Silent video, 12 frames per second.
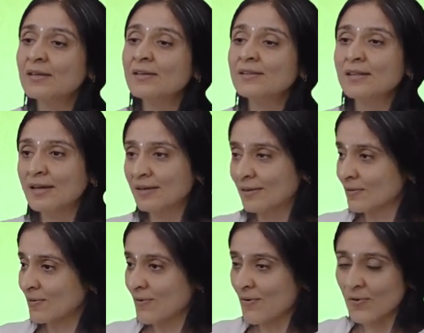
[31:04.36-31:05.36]
that
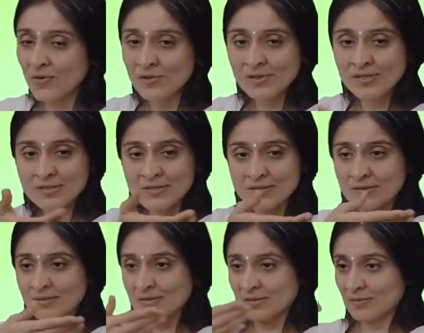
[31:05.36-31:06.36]
all this
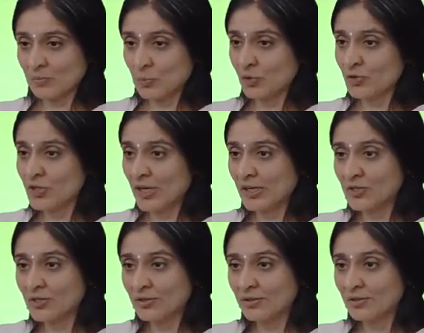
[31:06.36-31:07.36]

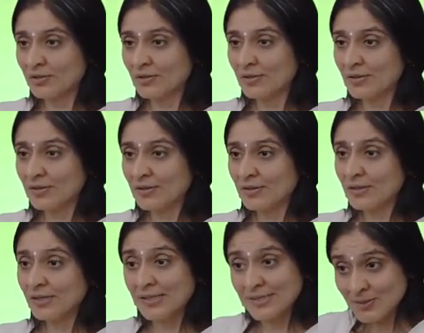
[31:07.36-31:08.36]
projection
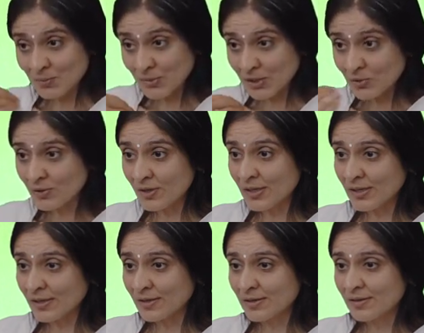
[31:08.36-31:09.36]
is me
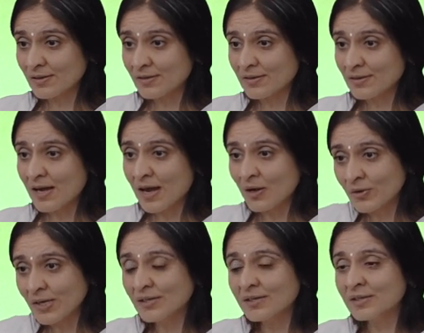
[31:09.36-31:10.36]
only. How
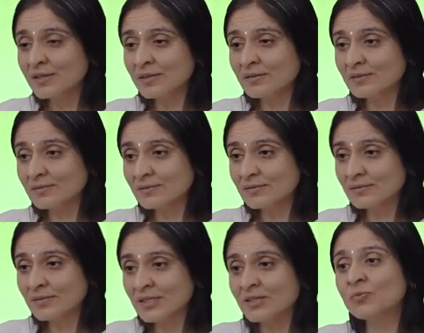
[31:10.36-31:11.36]
can it
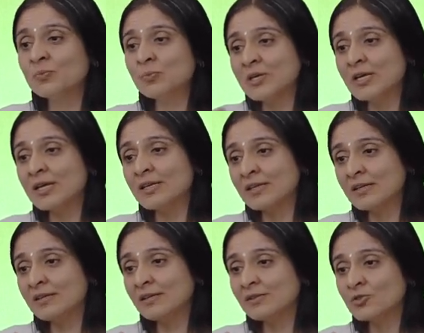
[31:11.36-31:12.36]
give me
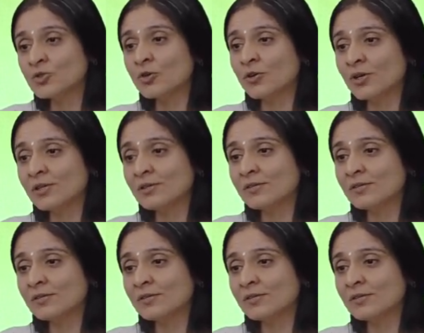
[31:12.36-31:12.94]
any joy?